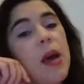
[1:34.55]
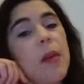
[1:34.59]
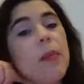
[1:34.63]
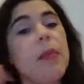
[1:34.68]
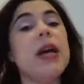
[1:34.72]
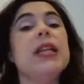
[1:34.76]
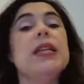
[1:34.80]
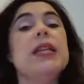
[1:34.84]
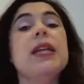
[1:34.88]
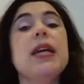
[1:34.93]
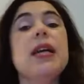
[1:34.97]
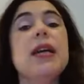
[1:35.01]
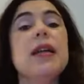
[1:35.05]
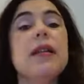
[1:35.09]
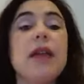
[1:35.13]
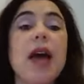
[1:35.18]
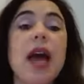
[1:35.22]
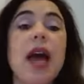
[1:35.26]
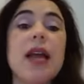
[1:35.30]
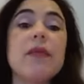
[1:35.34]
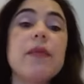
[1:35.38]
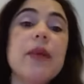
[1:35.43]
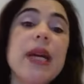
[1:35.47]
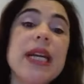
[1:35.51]
But
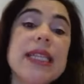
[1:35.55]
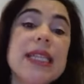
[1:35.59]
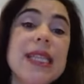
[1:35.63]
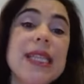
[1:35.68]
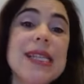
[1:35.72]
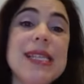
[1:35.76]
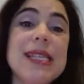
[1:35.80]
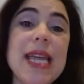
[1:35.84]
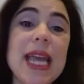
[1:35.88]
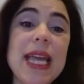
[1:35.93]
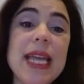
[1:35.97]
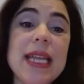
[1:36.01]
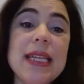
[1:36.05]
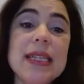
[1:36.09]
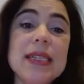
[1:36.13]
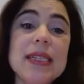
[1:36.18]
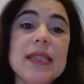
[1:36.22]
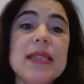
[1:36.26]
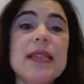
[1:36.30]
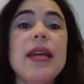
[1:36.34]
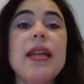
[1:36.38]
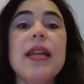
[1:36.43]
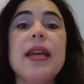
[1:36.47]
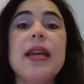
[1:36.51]
I write the date
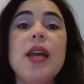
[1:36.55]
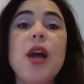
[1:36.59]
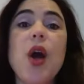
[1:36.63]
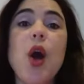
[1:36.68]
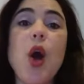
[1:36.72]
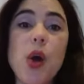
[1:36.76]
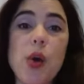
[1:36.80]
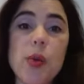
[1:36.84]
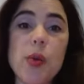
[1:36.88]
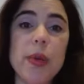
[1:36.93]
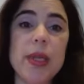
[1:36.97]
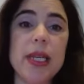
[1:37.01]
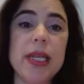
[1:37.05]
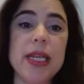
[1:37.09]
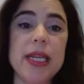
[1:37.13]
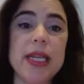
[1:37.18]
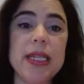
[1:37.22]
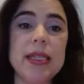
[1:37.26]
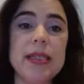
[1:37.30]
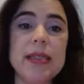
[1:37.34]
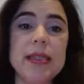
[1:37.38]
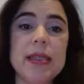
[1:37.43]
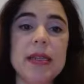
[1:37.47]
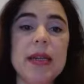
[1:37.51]
that I open
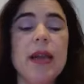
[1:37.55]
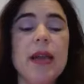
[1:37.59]
it,